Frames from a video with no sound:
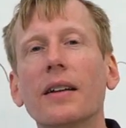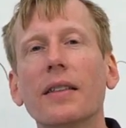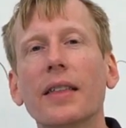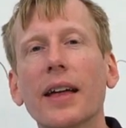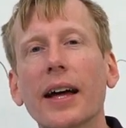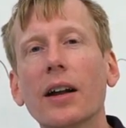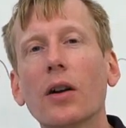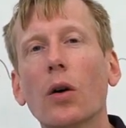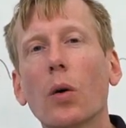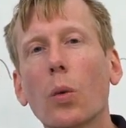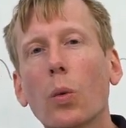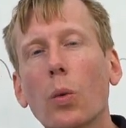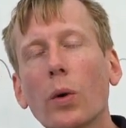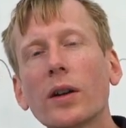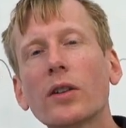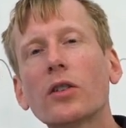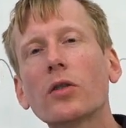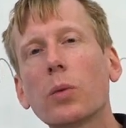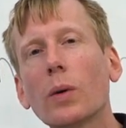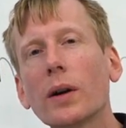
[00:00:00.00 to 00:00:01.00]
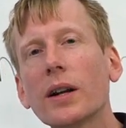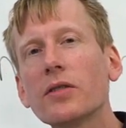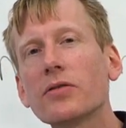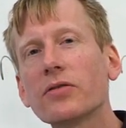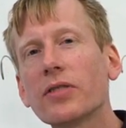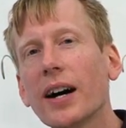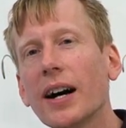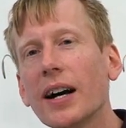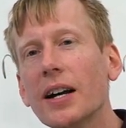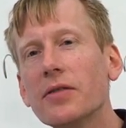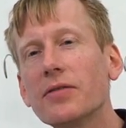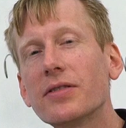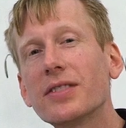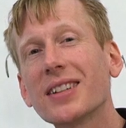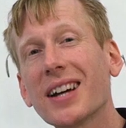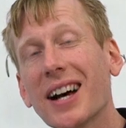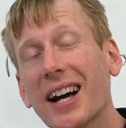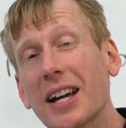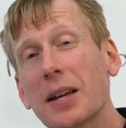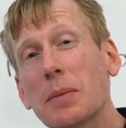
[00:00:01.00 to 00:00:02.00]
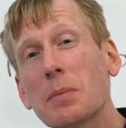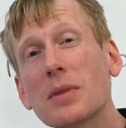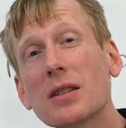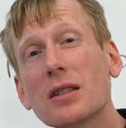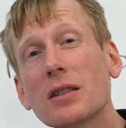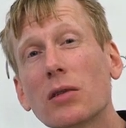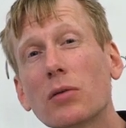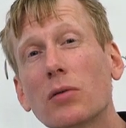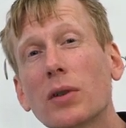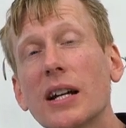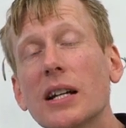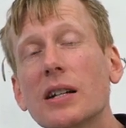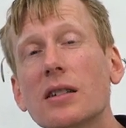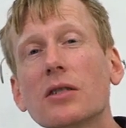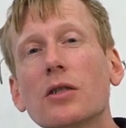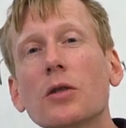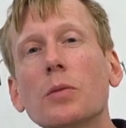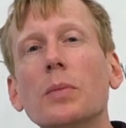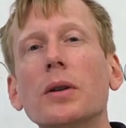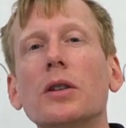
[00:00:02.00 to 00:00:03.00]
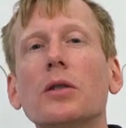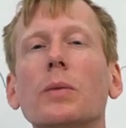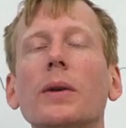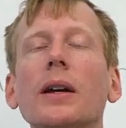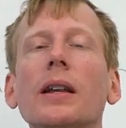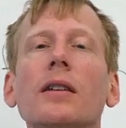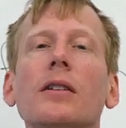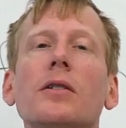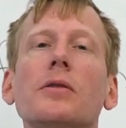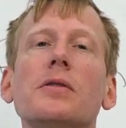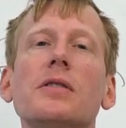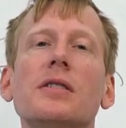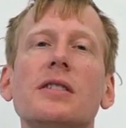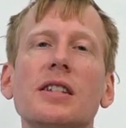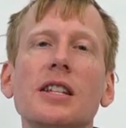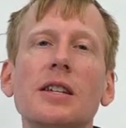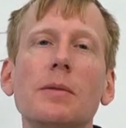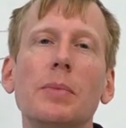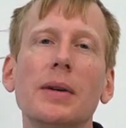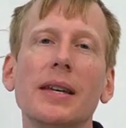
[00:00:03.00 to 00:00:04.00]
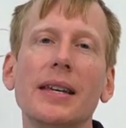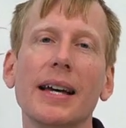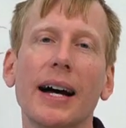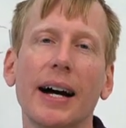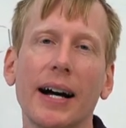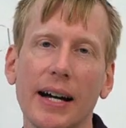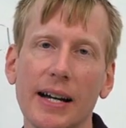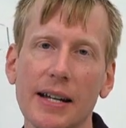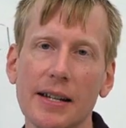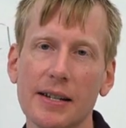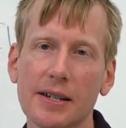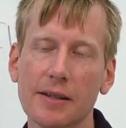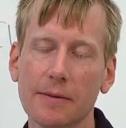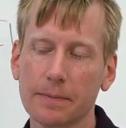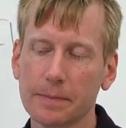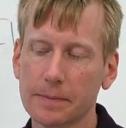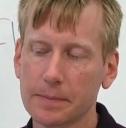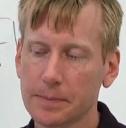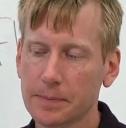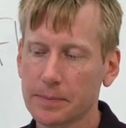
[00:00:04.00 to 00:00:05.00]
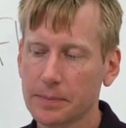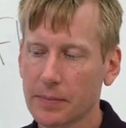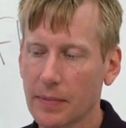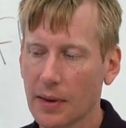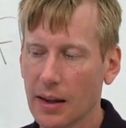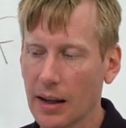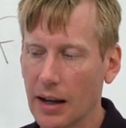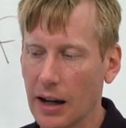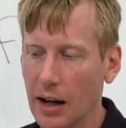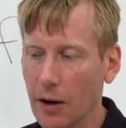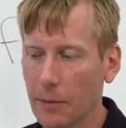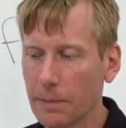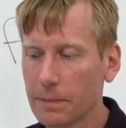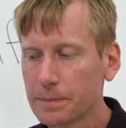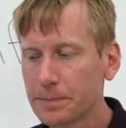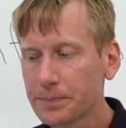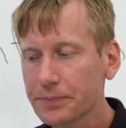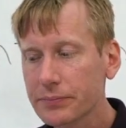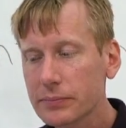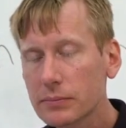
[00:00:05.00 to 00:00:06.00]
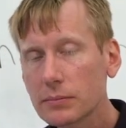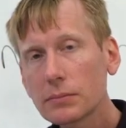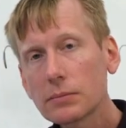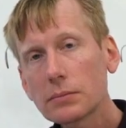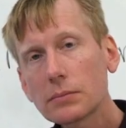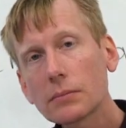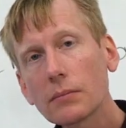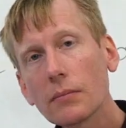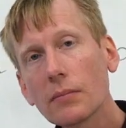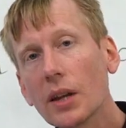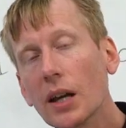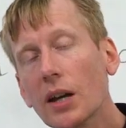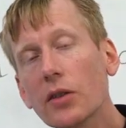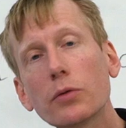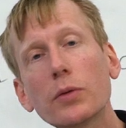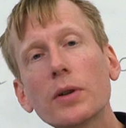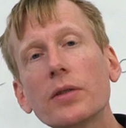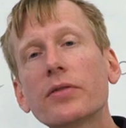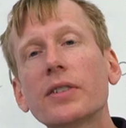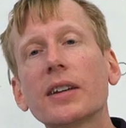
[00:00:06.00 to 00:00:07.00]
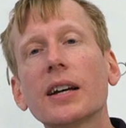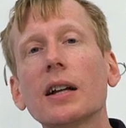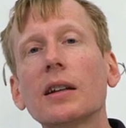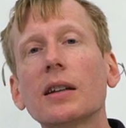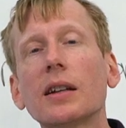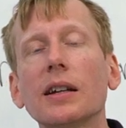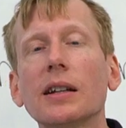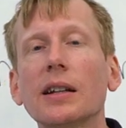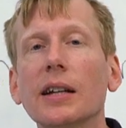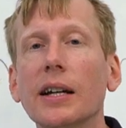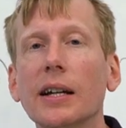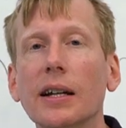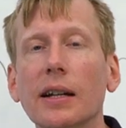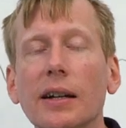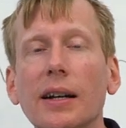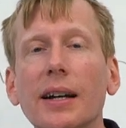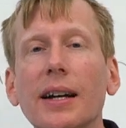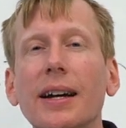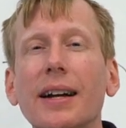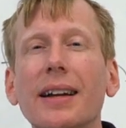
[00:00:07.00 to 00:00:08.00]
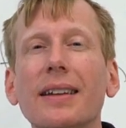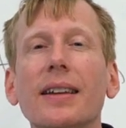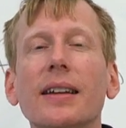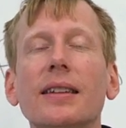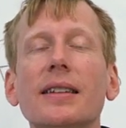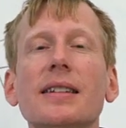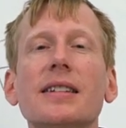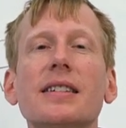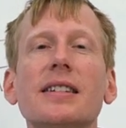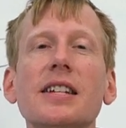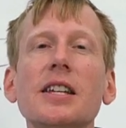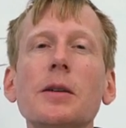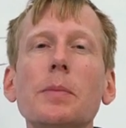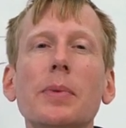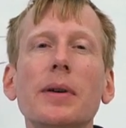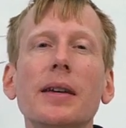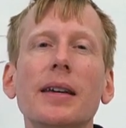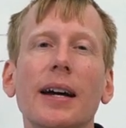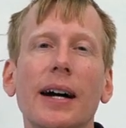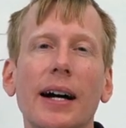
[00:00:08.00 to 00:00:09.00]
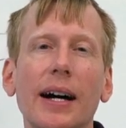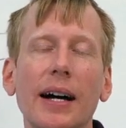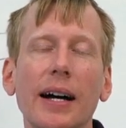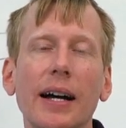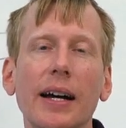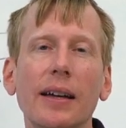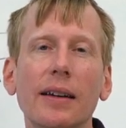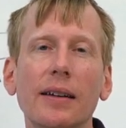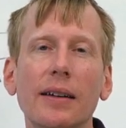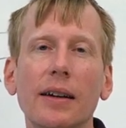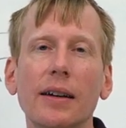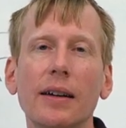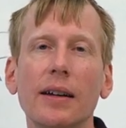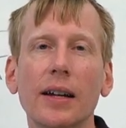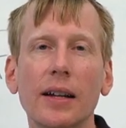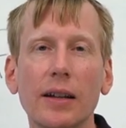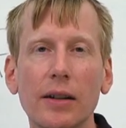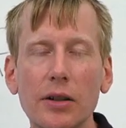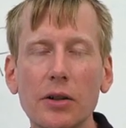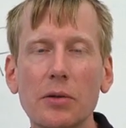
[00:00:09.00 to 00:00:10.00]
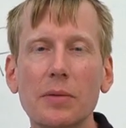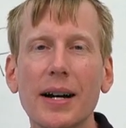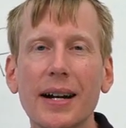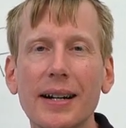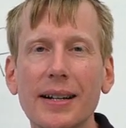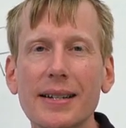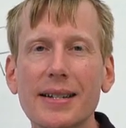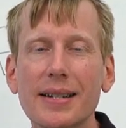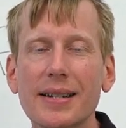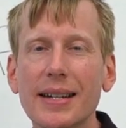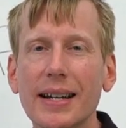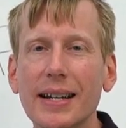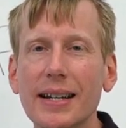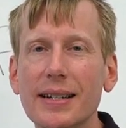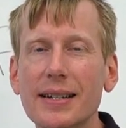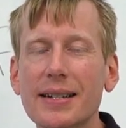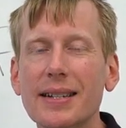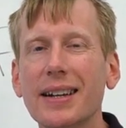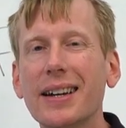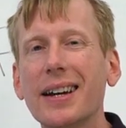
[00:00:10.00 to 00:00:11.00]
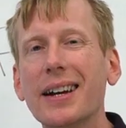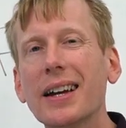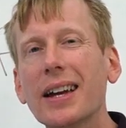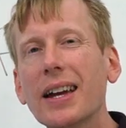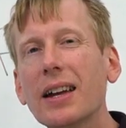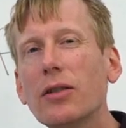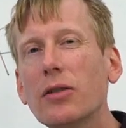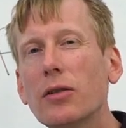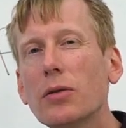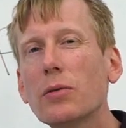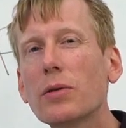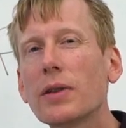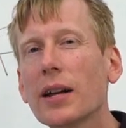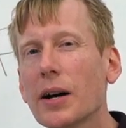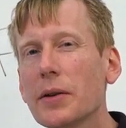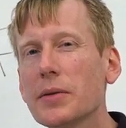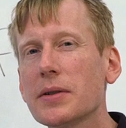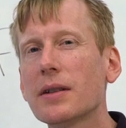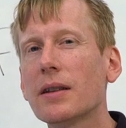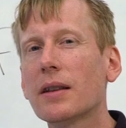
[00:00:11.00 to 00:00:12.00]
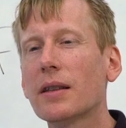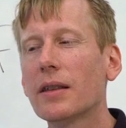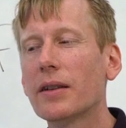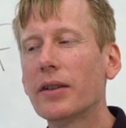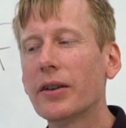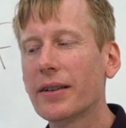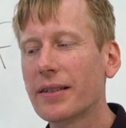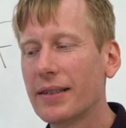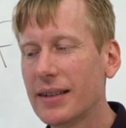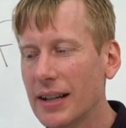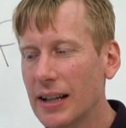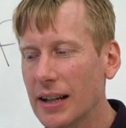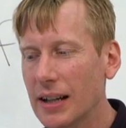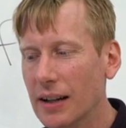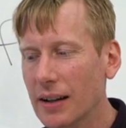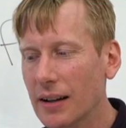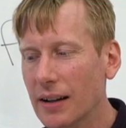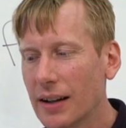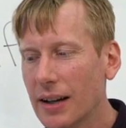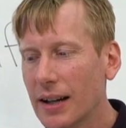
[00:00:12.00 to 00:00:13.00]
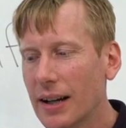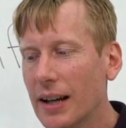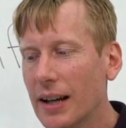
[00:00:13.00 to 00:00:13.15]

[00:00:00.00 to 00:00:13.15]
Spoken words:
than $1.25 times the ratio between those CPIs? Now, if we've calculated that the CPI in the United States in 2013